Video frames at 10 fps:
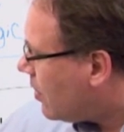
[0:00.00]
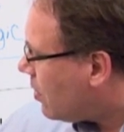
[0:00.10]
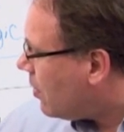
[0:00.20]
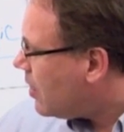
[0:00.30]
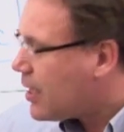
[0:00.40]

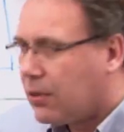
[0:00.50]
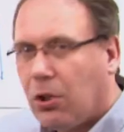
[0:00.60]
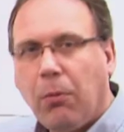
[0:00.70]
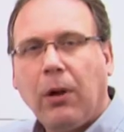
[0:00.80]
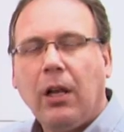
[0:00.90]
So these are
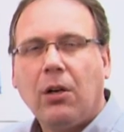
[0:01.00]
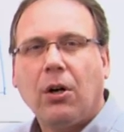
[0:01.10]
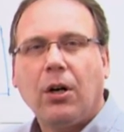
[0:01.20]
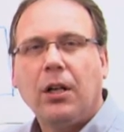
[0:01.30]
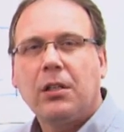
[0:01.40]
typically
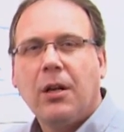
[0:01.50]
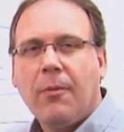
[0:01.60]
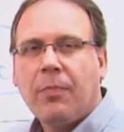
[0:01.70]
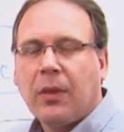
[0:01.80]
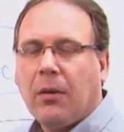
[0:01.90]
called
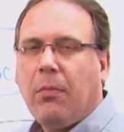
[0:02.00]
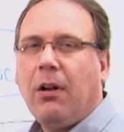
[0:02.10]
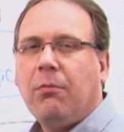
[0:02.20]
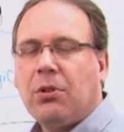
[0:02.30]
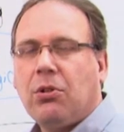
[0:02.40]

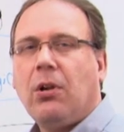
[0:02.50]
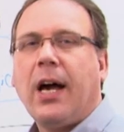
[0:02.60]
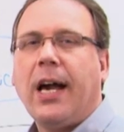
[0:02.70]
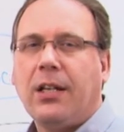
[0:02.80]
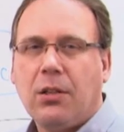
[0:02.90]
bill of
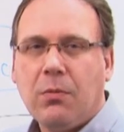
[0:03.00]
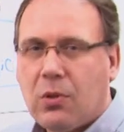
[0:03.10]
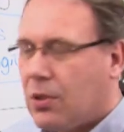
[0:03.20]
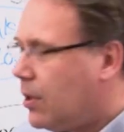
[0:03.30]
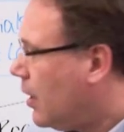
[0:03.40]
material
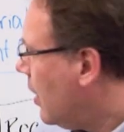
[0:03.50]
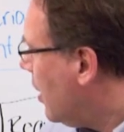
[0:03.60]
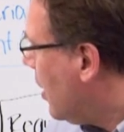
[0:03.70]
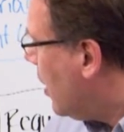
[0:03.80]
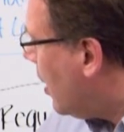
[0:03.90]
items,
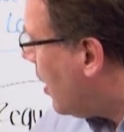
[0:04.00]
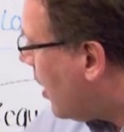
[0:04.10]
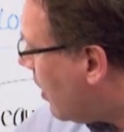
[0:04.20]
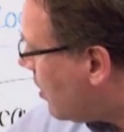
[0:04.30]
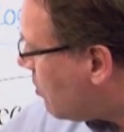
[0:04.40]

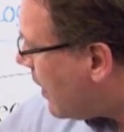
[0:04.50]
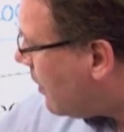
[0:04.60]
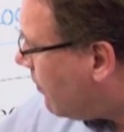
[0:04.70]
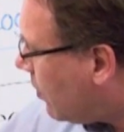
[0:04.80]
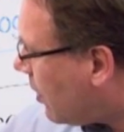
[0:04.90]

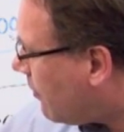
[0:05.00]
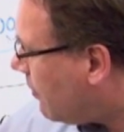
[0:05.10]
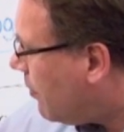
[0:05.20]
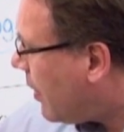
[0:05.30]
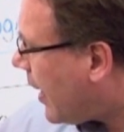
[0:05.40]
20 foot of
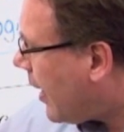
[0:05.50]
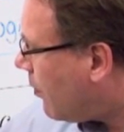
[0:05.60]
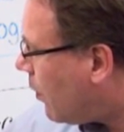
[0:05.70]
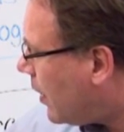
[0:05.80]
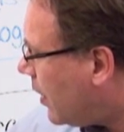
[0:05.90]
a
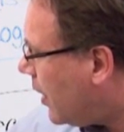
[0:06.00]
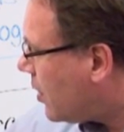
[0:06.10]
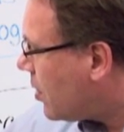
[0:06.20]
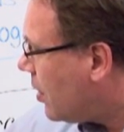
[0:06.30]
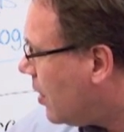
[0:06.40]
pipe, one
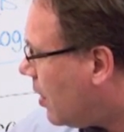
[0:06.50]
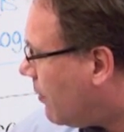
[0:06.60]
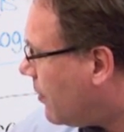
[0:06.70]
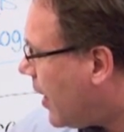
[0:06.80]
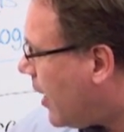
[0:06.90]
each
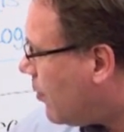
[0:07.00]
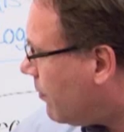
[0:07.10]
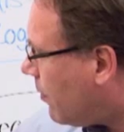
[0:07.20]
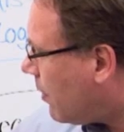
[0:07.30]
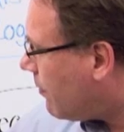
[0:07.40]
of an elbow,
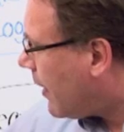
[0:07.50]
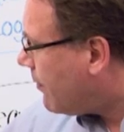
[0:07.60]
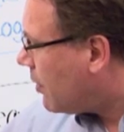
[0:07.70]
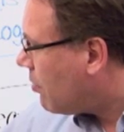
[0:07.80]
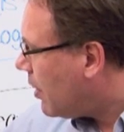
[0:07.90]

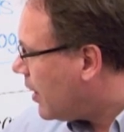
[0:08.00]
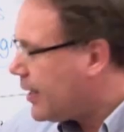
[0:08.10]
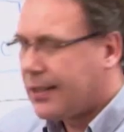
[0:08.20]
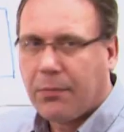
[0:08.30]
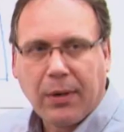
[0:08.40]
45 degree,
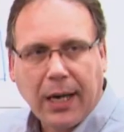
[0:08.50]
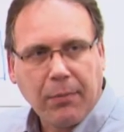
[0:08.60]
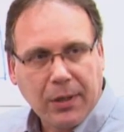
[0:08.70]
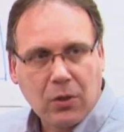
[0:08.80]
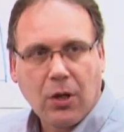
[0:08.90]
another
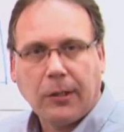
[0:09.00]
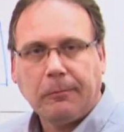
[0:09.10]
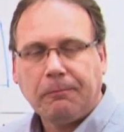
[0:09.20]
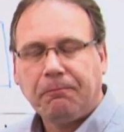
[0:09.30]
pipe, and so on.